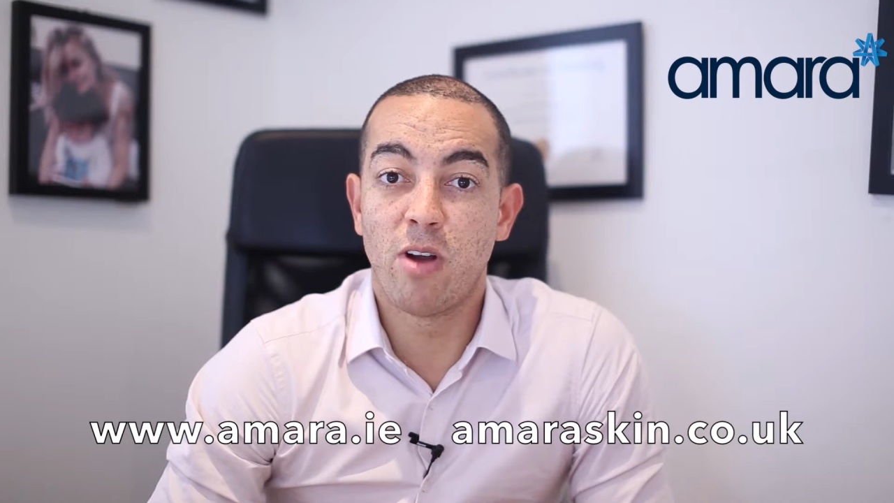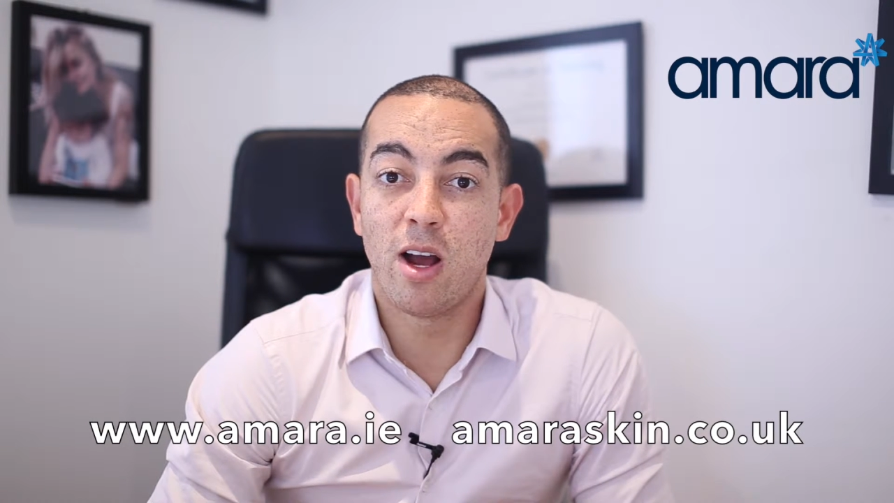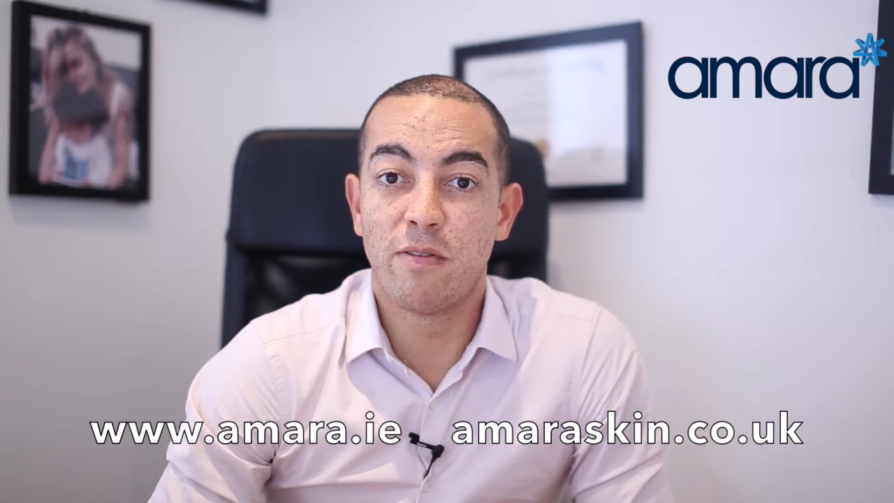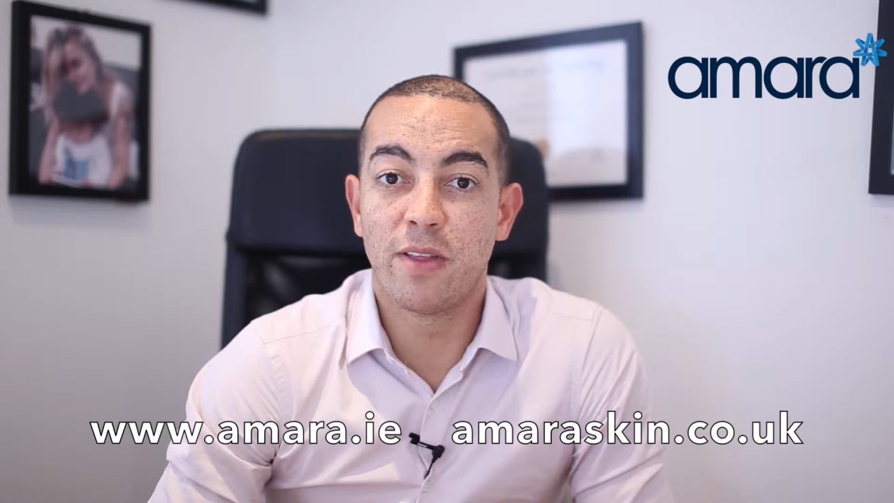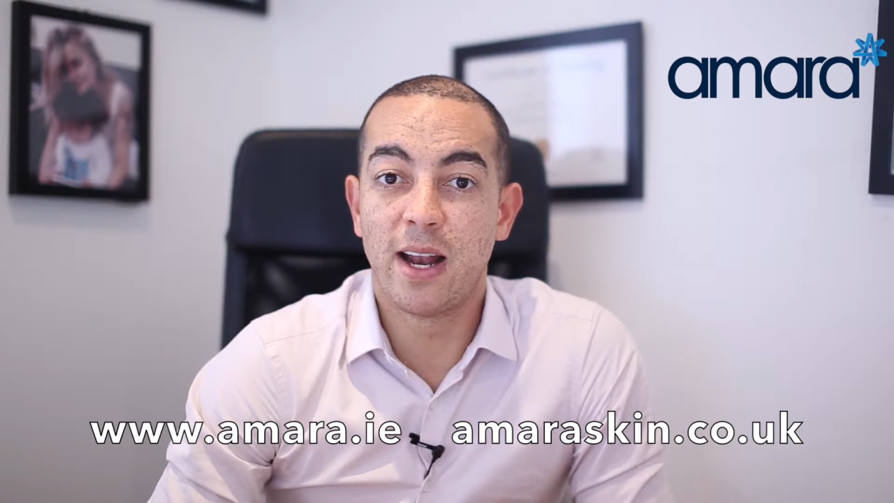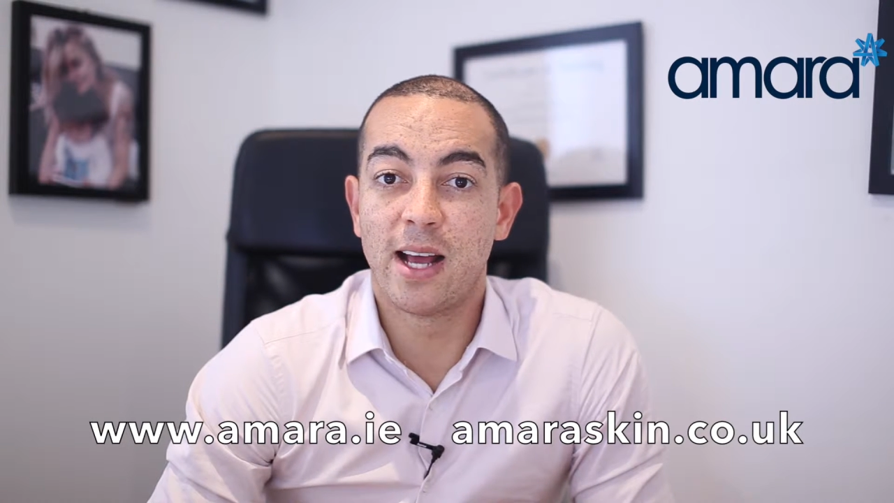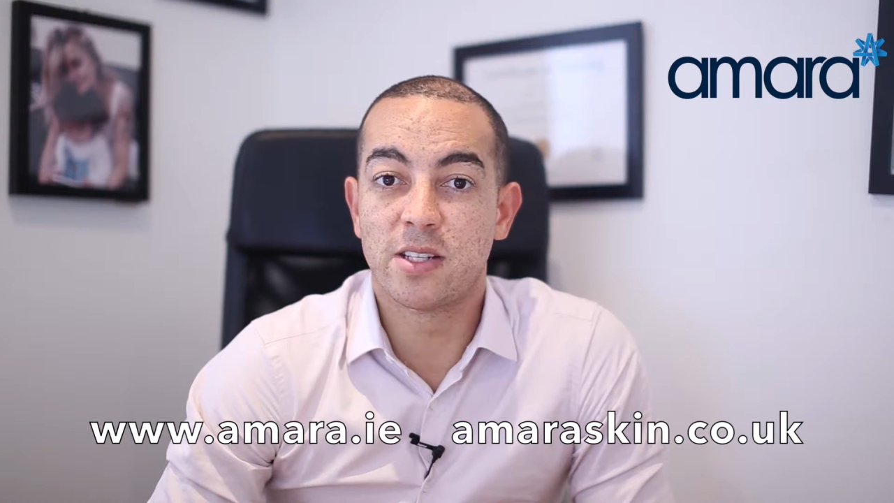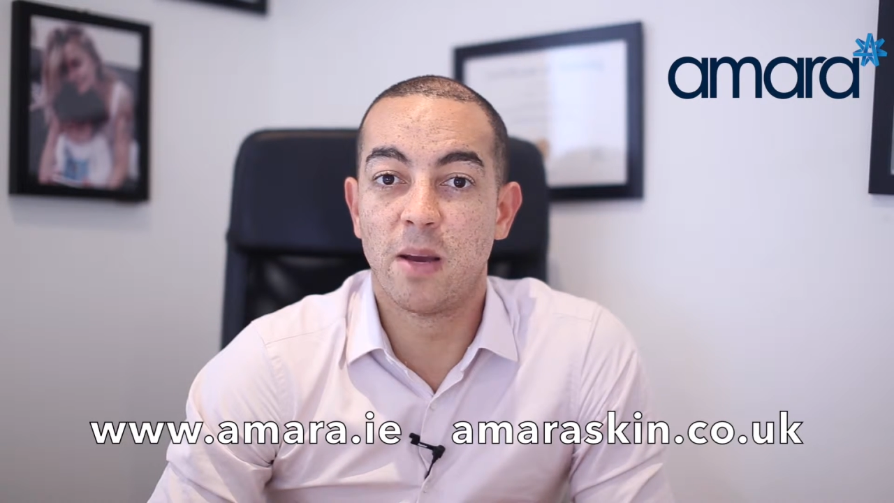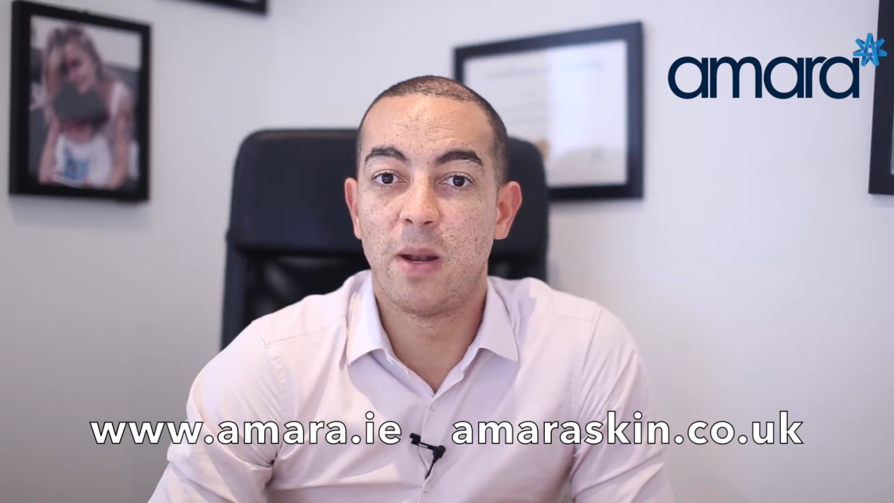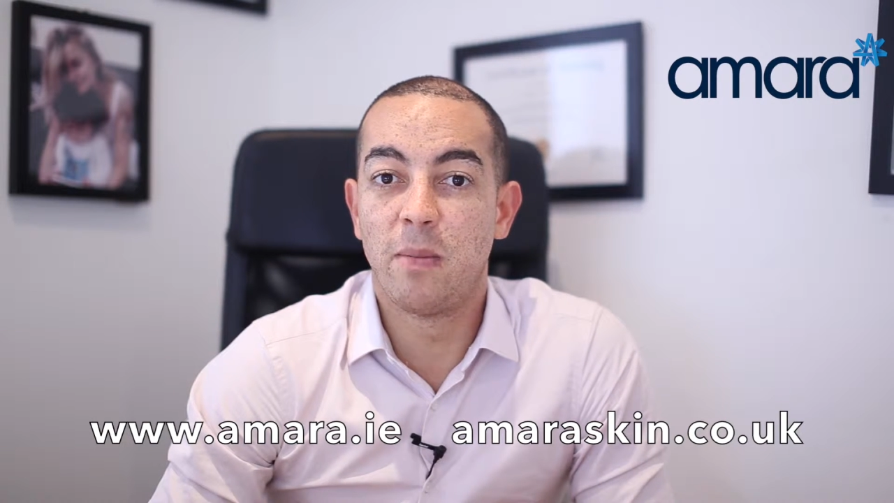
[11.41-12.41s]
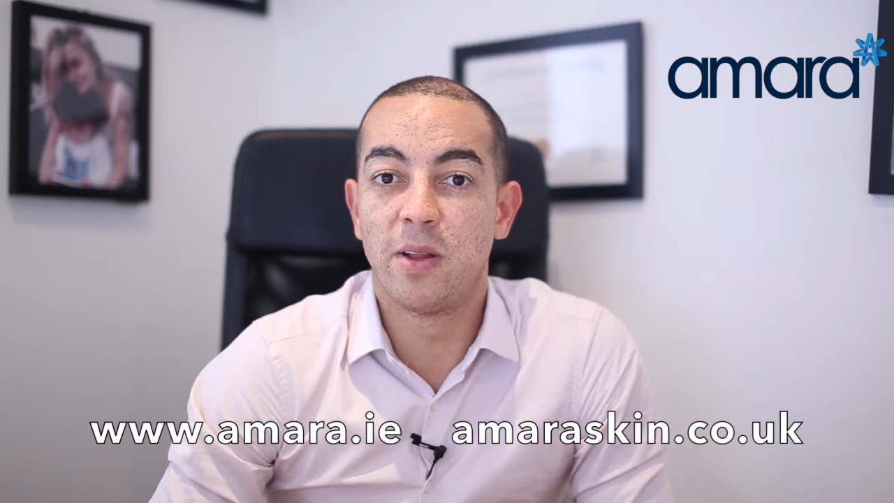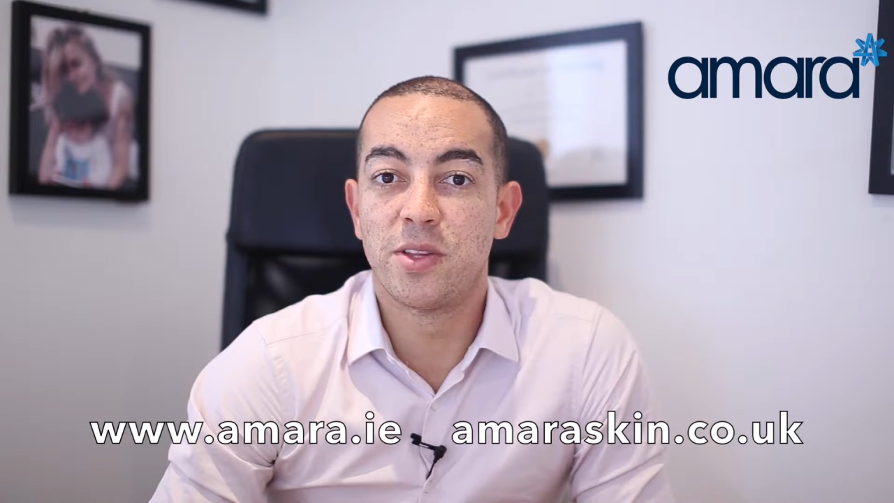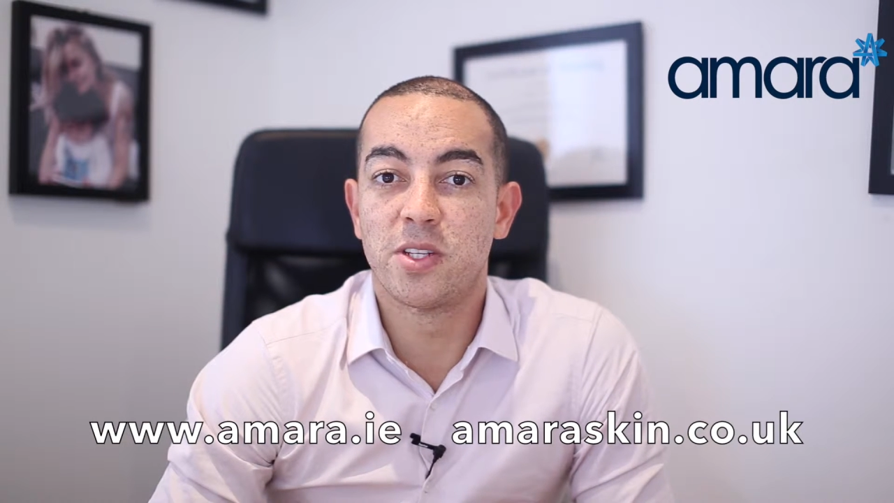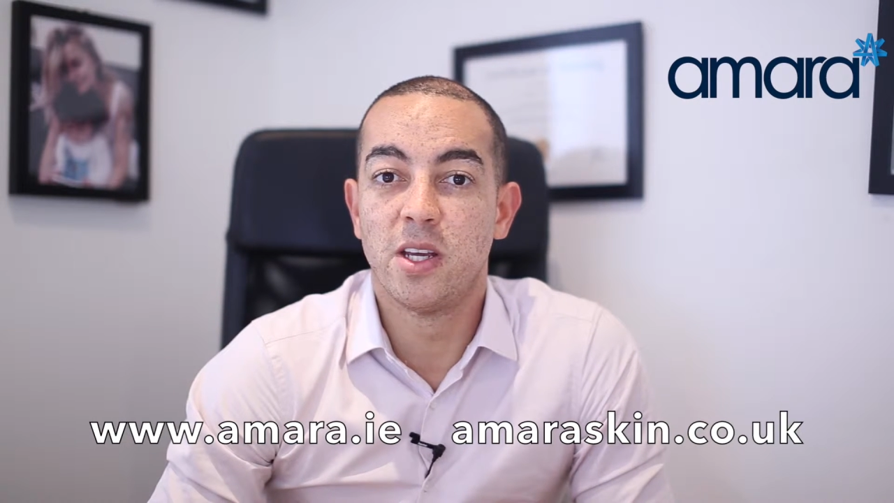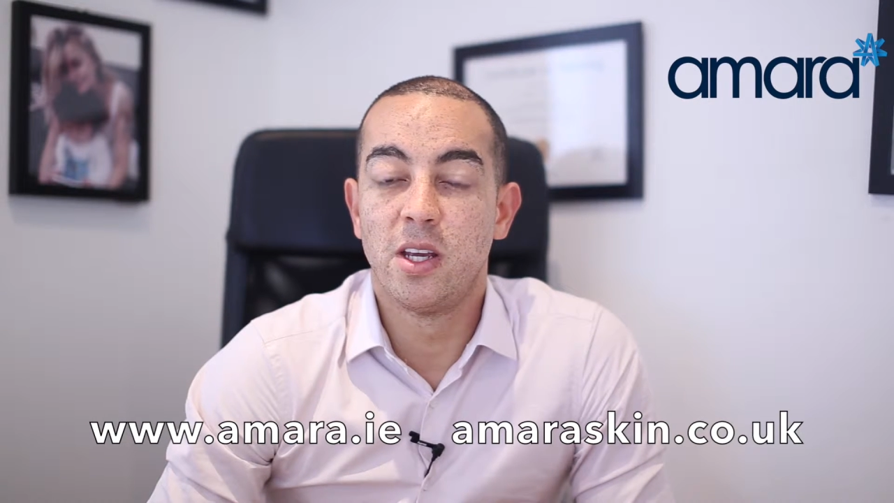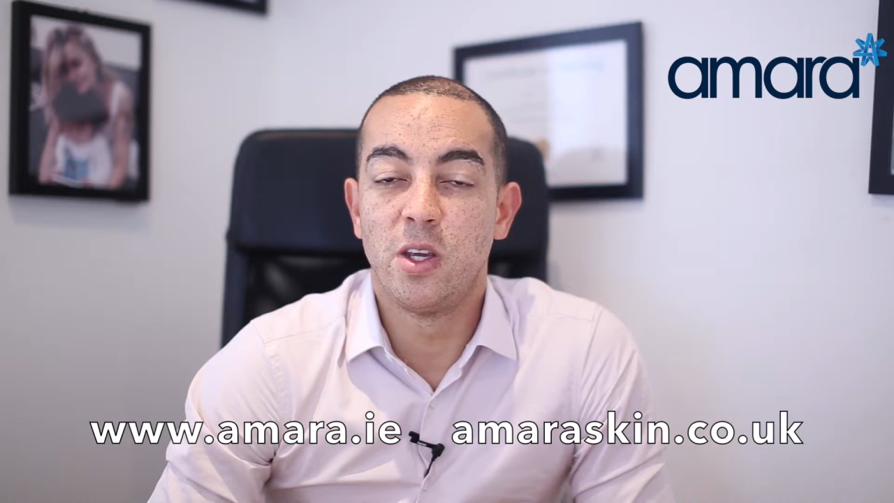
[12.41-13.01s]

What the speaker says: a rock for the last couple of months,